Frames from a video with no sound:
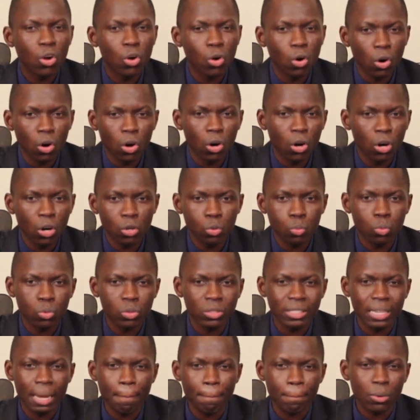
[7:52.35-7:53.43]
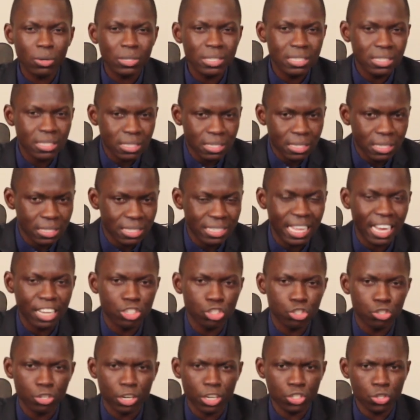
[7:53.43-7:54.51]
God will deposit
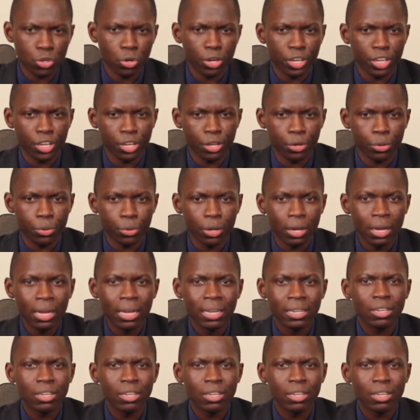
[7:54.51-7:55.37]
that treasure in you.